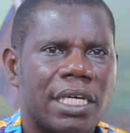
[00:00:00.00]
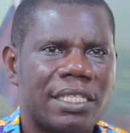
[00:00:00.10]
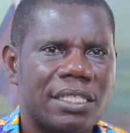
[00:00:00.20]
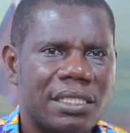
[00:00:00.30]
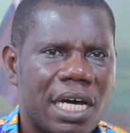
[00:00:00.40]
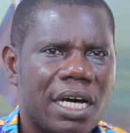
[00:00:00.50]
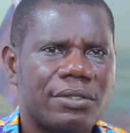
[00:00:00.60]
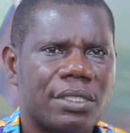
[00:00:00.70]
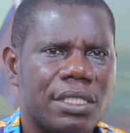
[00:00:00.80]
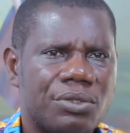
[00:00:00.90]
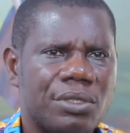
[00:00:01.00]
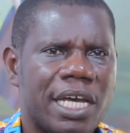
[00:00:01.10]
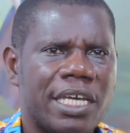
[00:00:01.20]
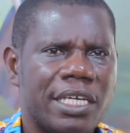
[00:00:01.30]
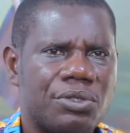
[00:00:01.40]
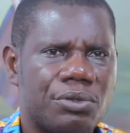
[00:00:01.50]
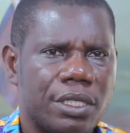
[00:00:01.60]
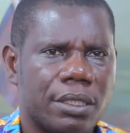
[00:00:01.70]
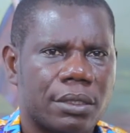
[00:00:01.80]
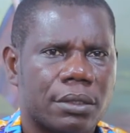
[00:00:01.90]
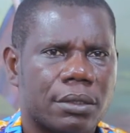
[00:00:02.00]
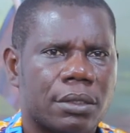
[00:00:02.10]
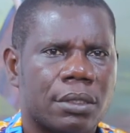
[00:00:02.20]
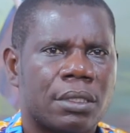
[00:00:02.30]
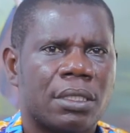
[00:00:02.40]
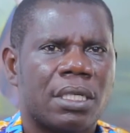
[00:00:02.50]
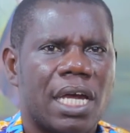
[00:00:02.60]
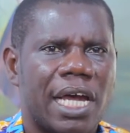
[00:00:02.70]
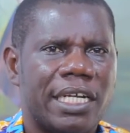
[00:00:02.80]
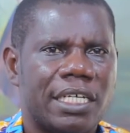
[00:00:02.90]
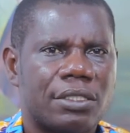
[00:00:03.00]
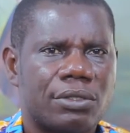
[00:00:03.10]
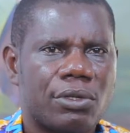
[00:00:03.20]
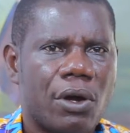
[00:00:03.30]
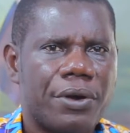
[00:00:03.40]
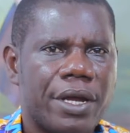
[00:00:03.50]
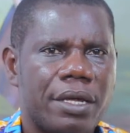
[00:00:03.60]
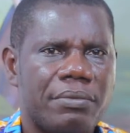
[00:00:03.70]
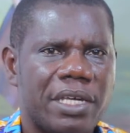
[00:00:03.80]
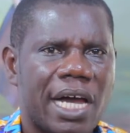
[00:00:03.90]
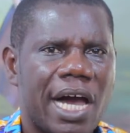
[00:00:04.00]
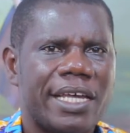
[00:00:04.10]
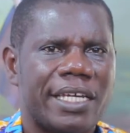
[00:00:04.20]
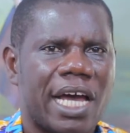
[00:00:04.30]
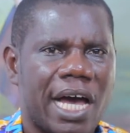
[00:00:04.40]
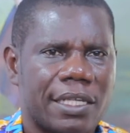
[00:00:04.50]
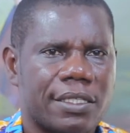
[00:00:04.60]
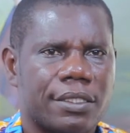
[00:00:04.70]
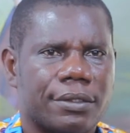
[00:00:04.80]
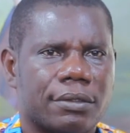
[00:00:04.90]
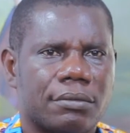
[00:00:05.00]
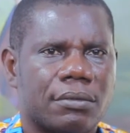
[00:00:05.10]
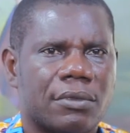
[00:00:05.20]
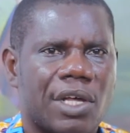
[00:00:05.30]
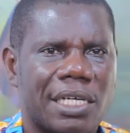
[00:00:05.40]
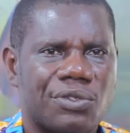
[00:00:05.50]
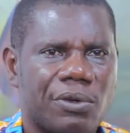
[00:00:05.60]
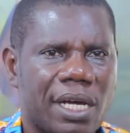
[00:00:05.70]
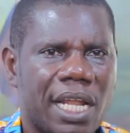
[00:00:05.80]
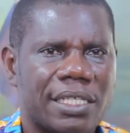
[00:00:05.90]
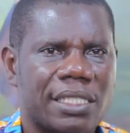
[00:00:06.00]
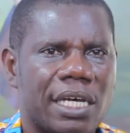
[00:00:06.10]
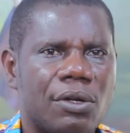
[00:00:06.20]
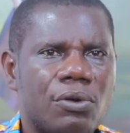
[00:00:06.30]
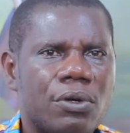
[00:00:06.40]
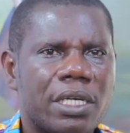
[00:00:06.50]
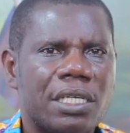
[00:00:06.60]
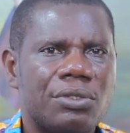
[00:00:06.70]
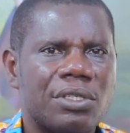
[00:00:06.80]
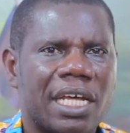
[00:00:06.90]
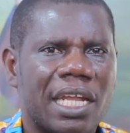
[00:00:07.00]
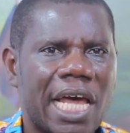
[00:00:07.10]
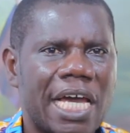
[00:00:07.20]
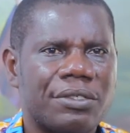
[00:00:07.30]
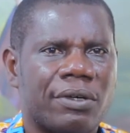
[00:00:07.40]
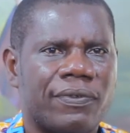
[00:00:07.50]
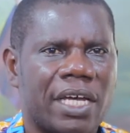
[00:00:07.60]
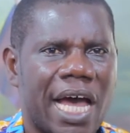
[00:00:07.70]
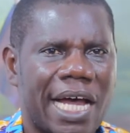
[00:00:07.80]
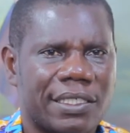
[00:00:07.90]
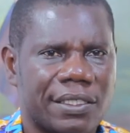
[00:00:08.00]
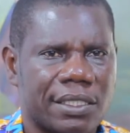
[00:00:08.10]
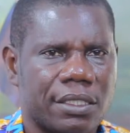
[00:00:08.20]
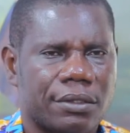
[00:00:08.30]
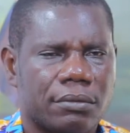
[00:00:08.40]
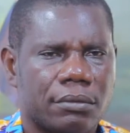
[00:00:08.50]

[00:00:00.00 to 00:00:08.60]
It delves into the history and the story behind the art, as well as a look into the lives of the artist.